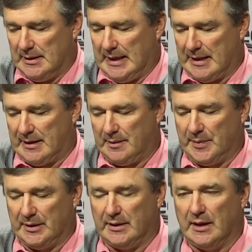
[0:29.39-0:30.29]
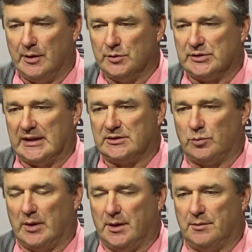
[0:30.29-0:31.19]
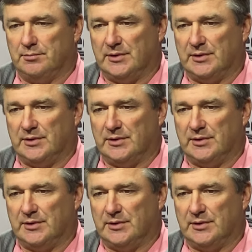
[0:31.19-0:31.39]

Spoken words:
I think Billy knows that's where